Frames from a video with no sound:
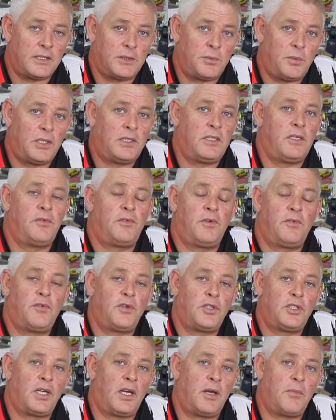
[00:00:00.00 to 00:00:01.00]
especially if you're
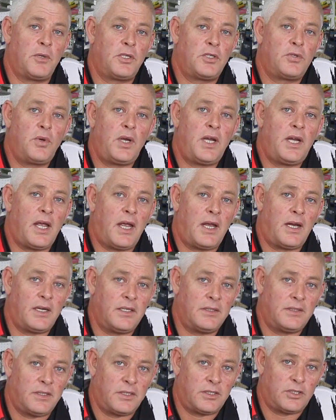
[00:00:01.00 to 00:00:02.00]
fishing in between
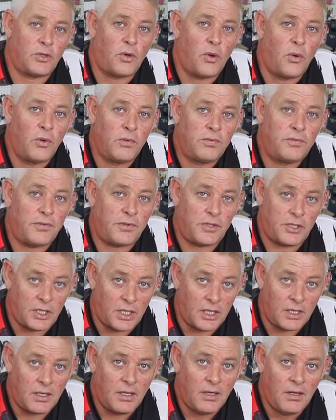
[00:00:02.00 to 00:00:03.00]
anglers that's all
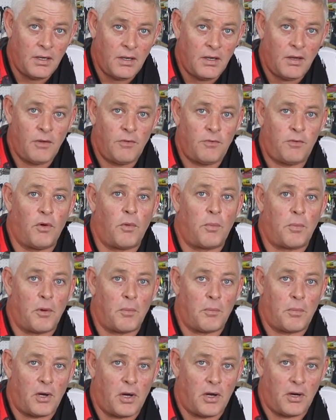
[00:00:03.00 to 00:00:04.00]
fishing for
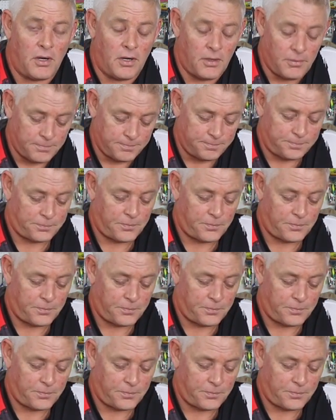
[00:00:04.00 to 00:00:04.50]
Pompano.